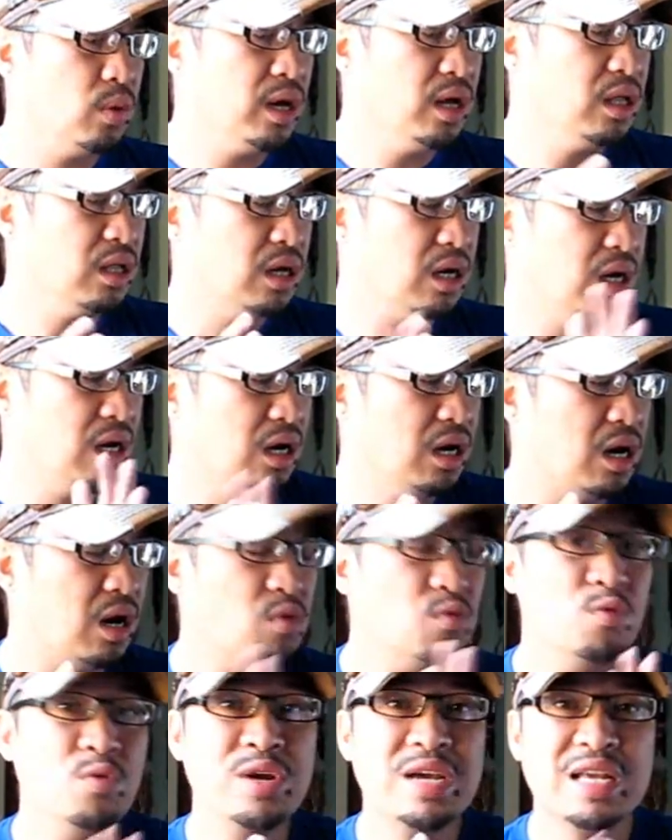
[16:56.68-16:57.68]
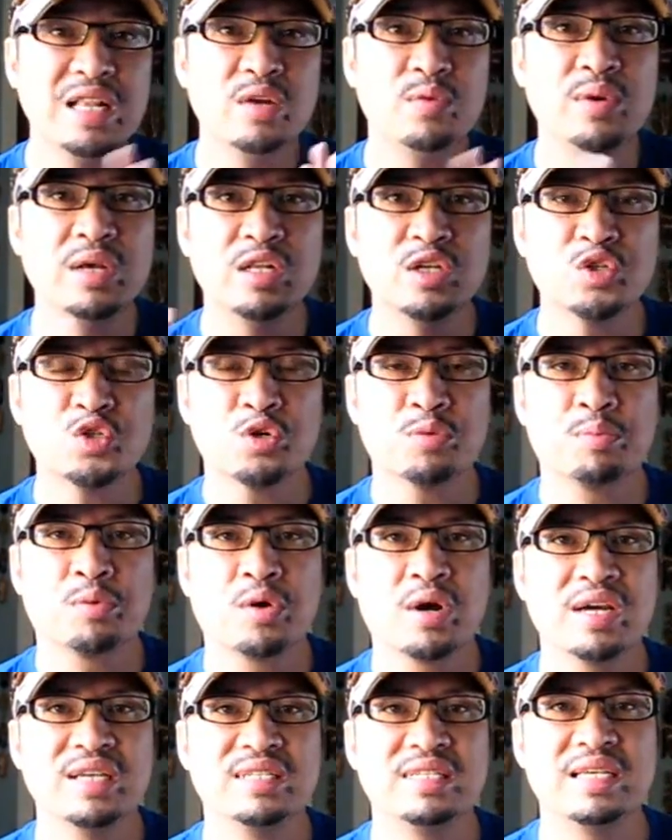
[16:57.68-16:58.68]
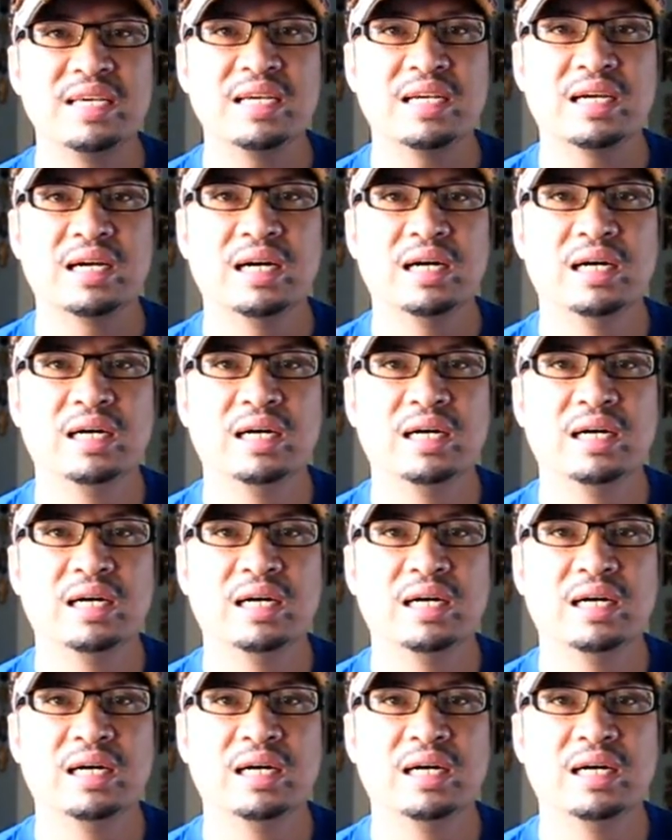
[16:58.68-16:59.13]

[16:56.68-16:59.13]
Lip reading: Well, a really surprising